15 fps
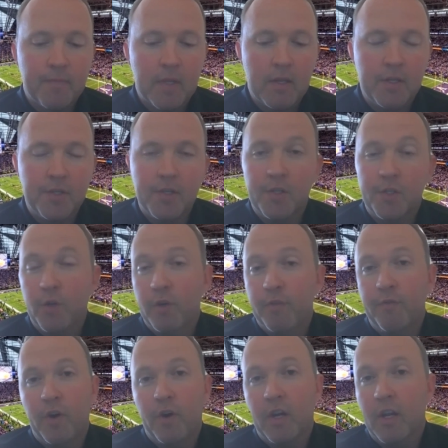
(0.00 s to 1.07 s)
It's
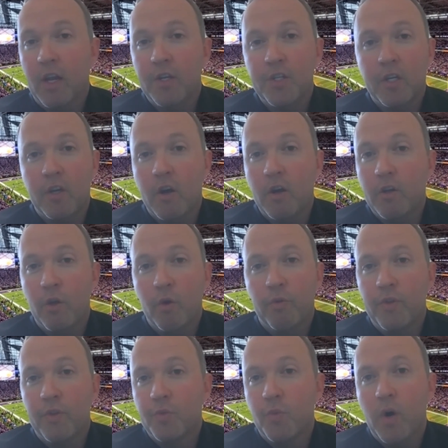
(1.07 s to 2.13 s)
good for engaging
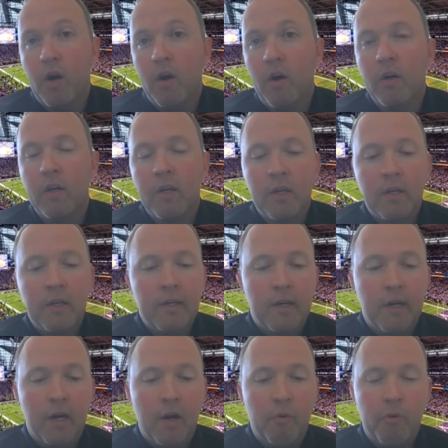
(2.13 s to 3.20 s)
youth as well.
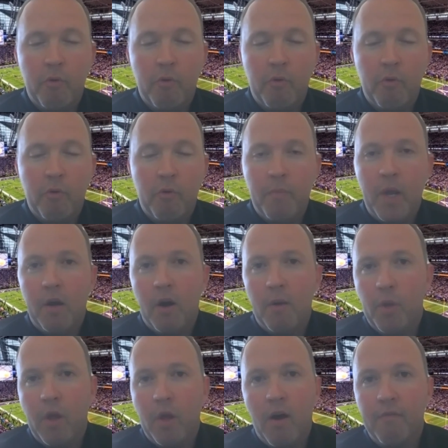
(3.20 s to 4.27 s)
We made our
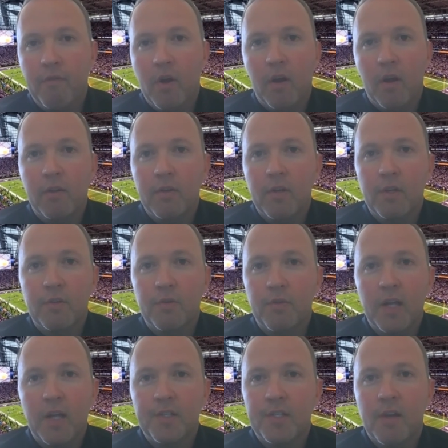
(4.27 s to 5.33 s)
playoff run in
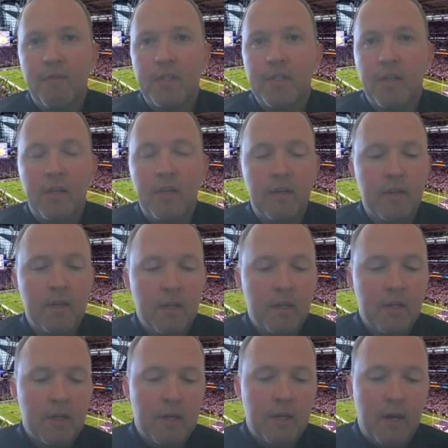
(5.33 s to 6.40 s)
2017.
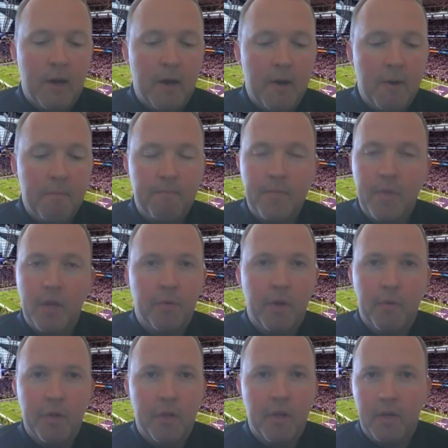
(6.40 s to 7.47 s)

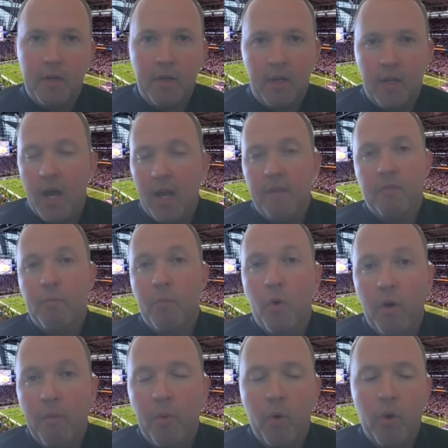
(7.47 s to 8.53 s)
It got even
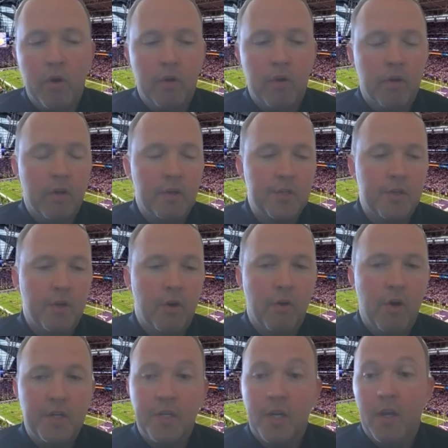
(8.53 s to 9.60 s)
more important. And
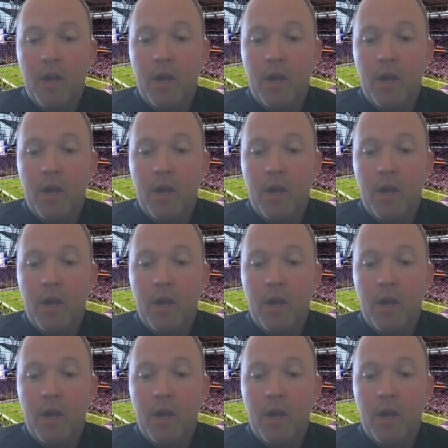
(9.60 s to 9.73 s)
so I tell you,